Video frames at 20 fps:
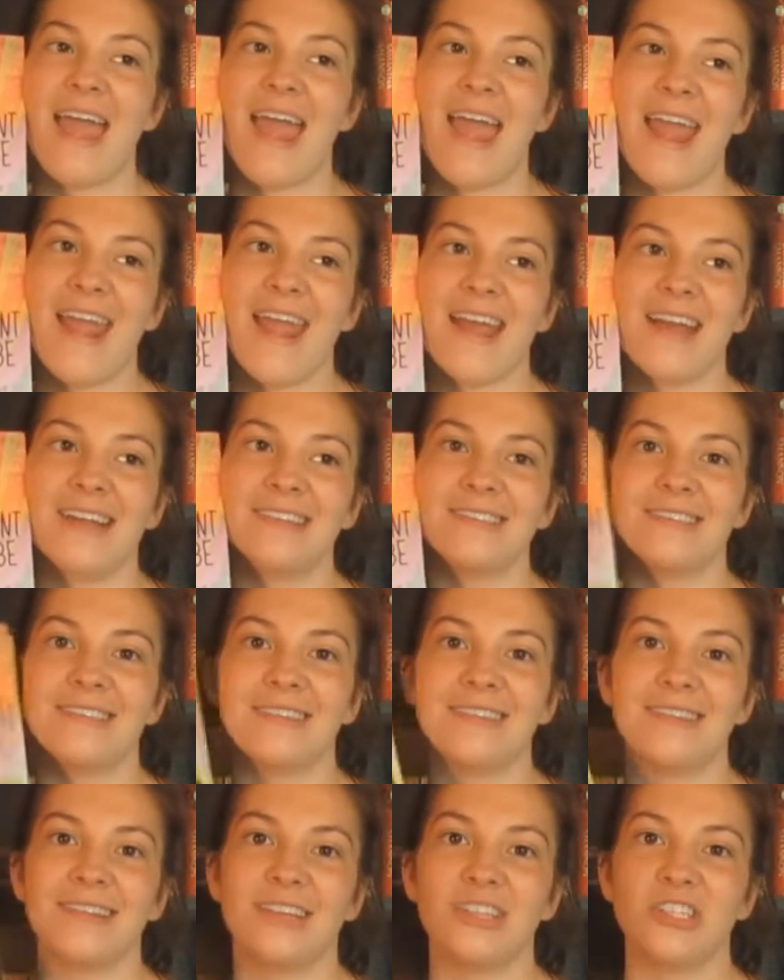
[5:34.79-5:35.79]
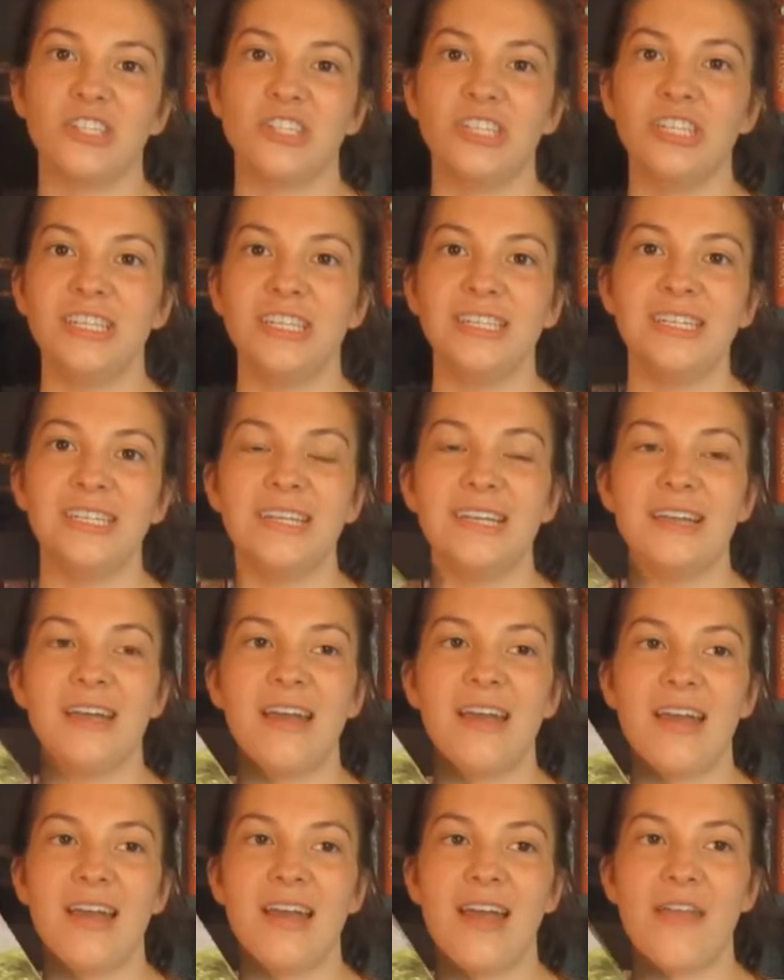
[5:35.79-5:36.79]
and she
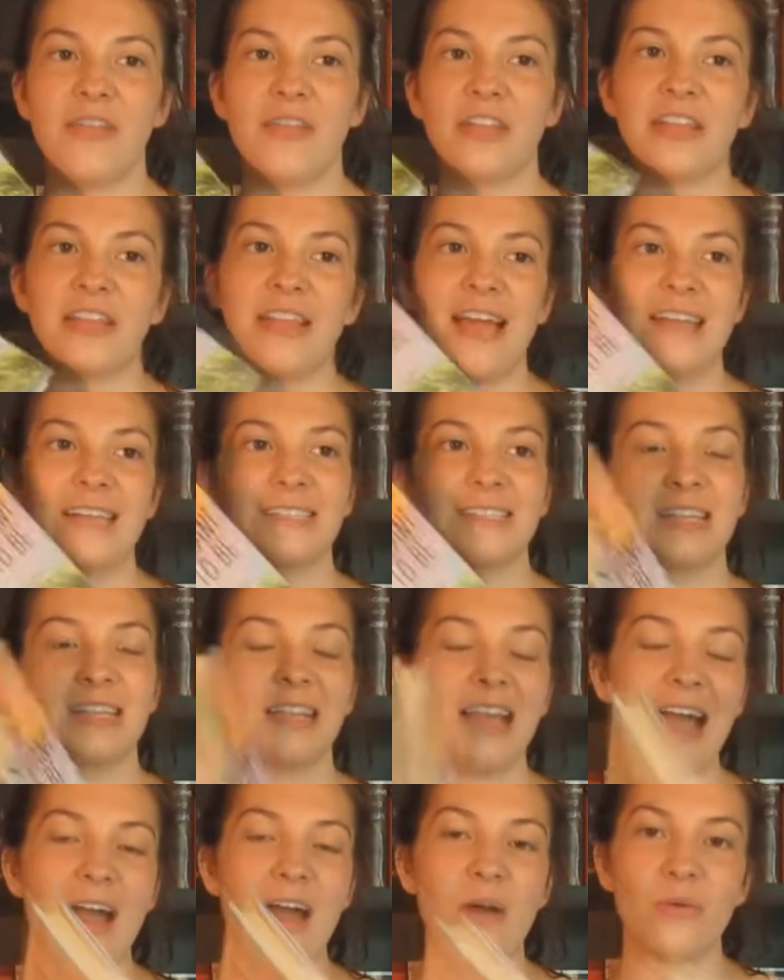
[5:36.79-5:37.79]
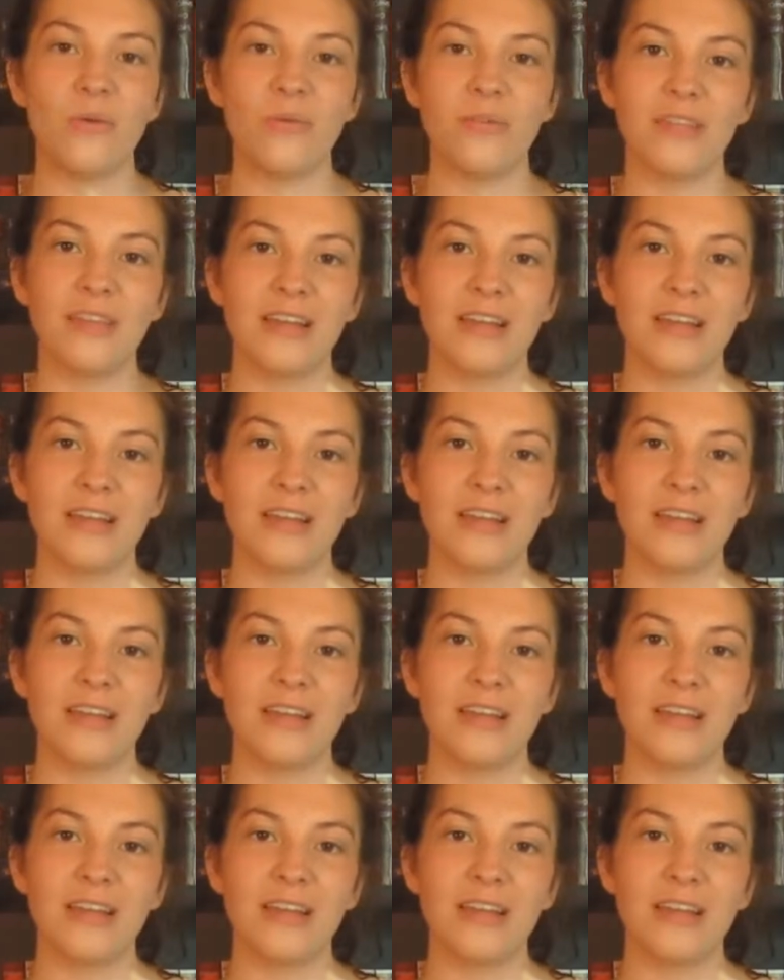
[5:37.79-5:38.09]
and the class clown,